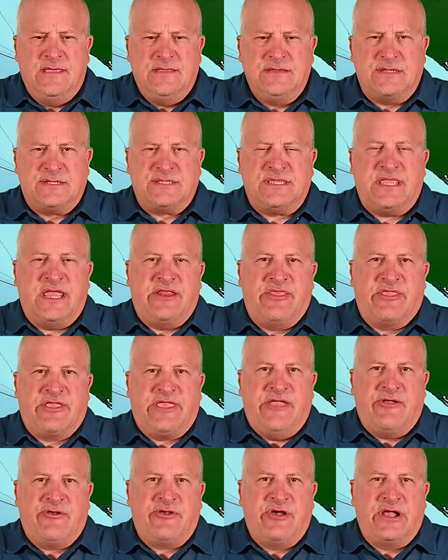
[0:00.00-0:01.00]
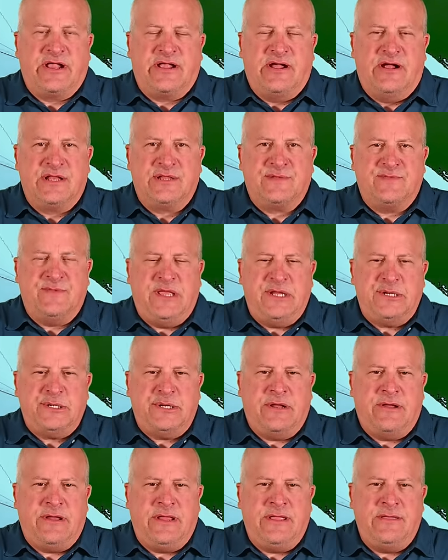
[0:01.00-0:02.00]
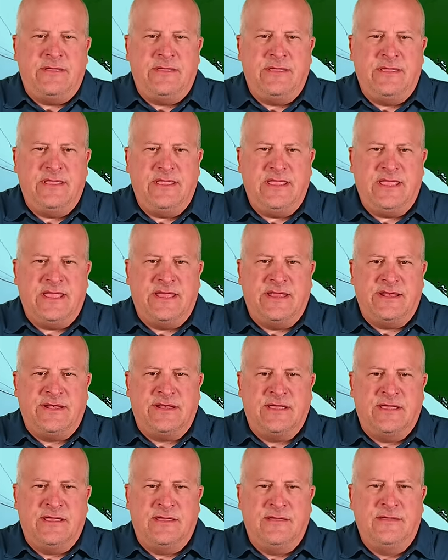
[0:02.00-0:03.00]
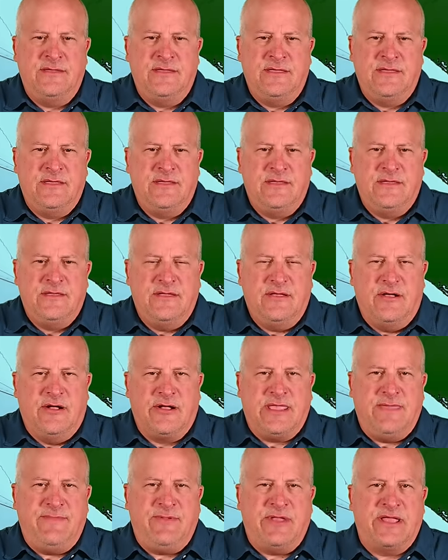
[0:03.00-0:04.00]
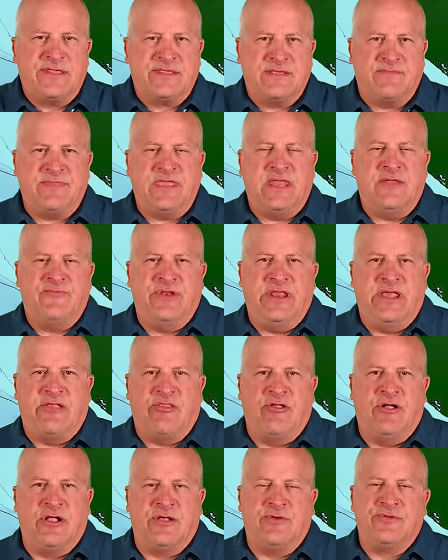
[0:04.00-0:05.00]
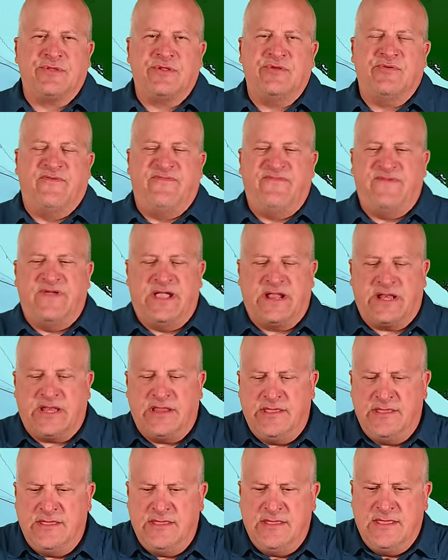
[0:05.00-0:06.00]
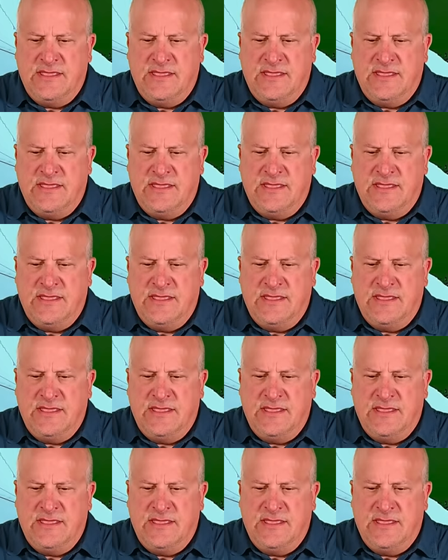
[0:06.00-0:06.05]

Just stay out of the cow cod conservation area, and I'll keep you guys updated when that law goes into effect.